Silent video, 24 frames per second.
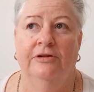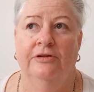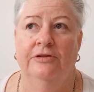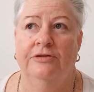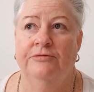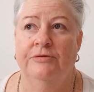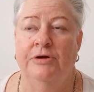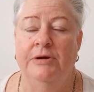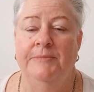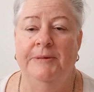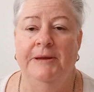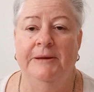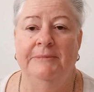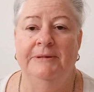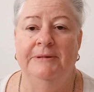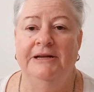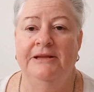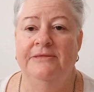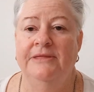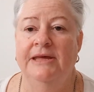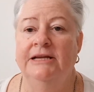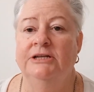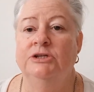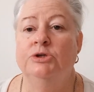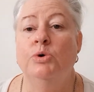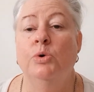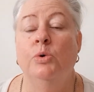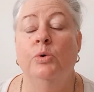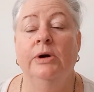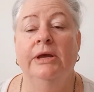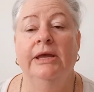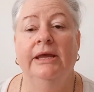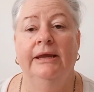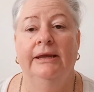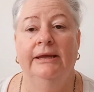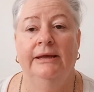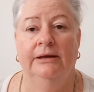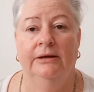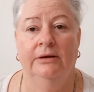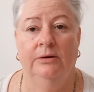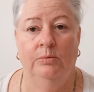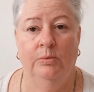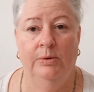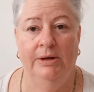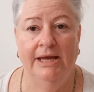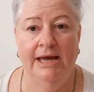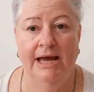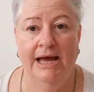Three people in there
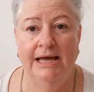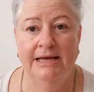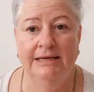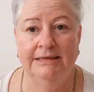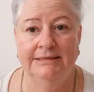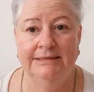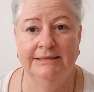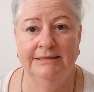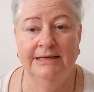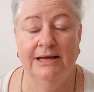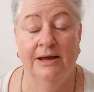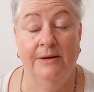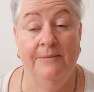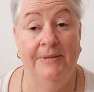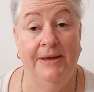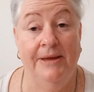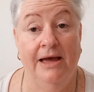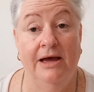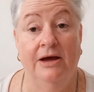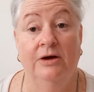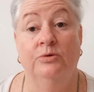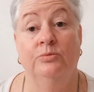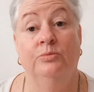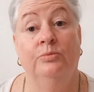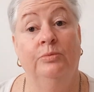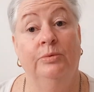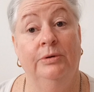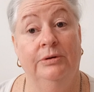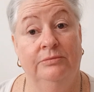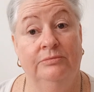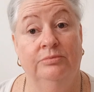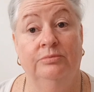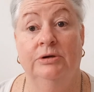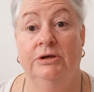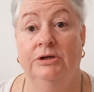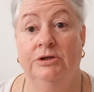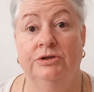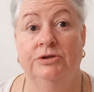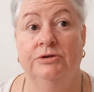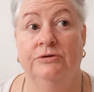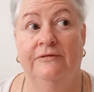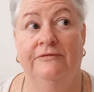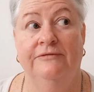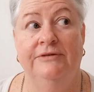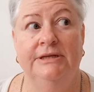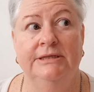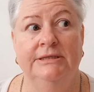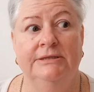talking. We ask about, we want to do
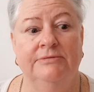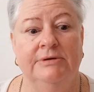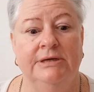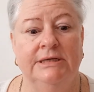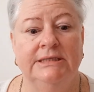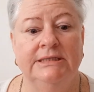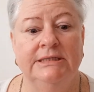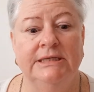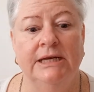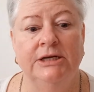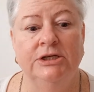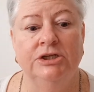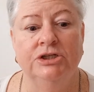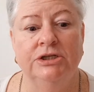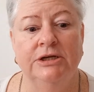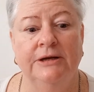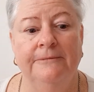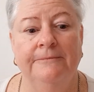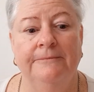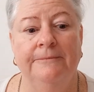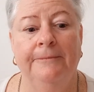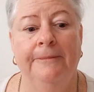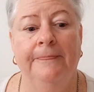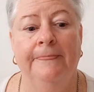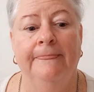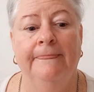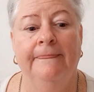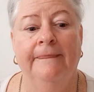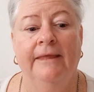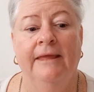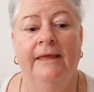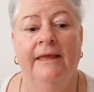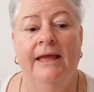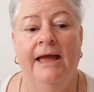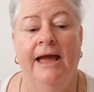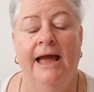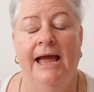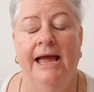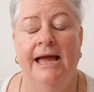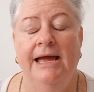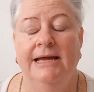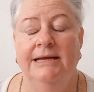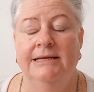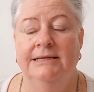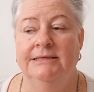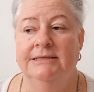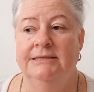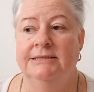a visa extension,
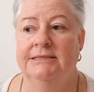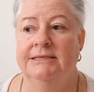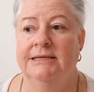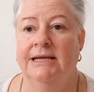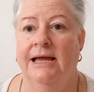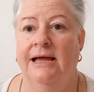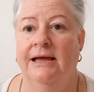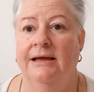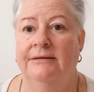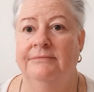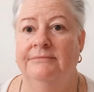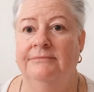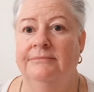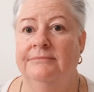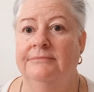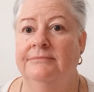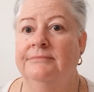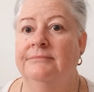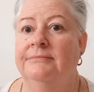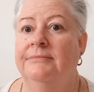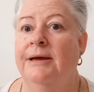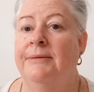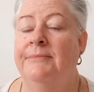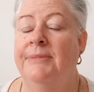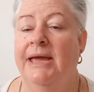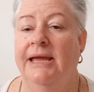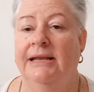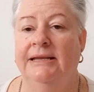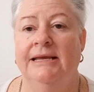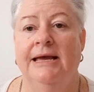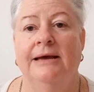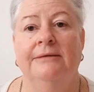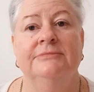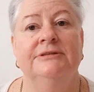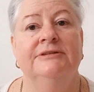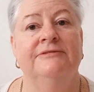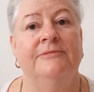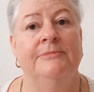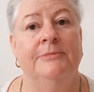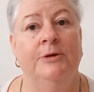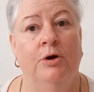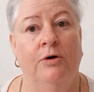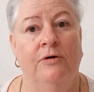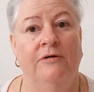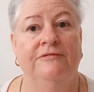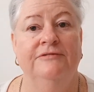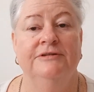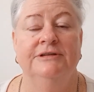and a man comes from an
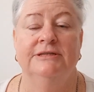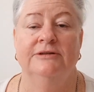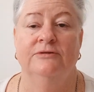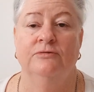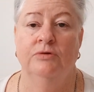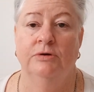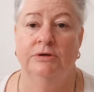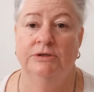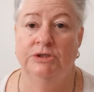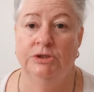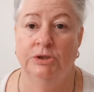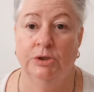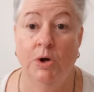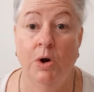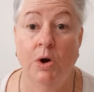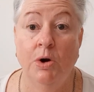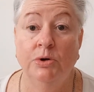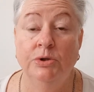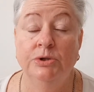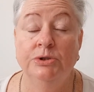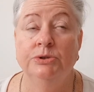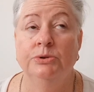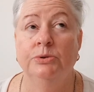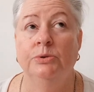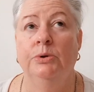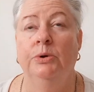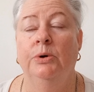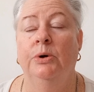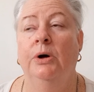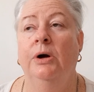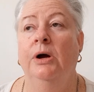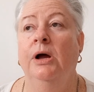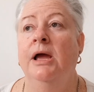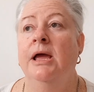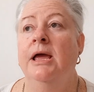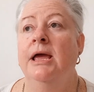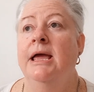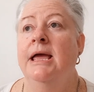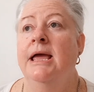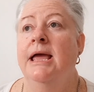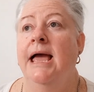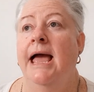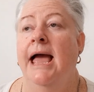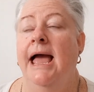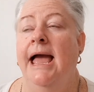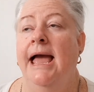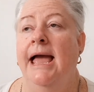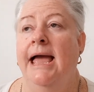office across the corridor,
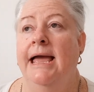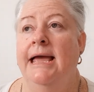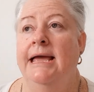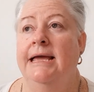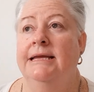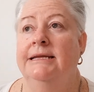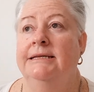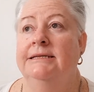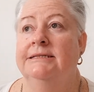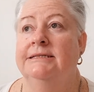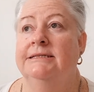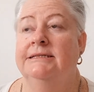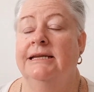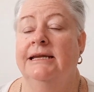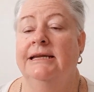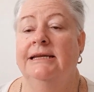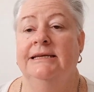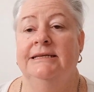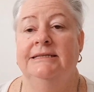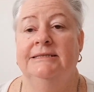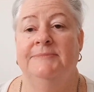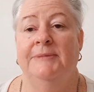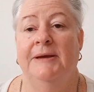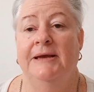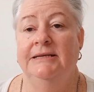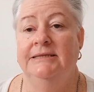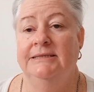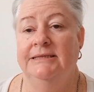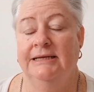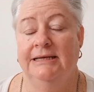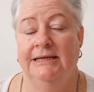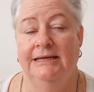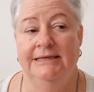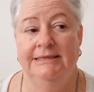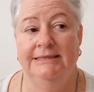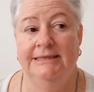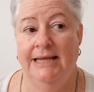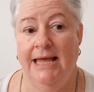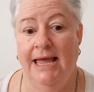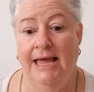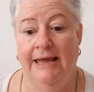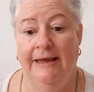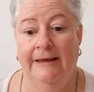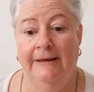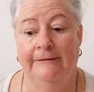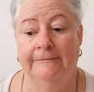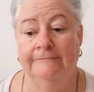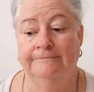and he's basically
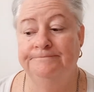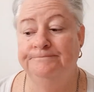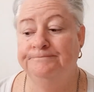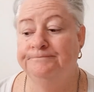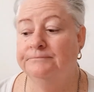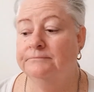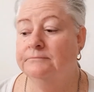saying,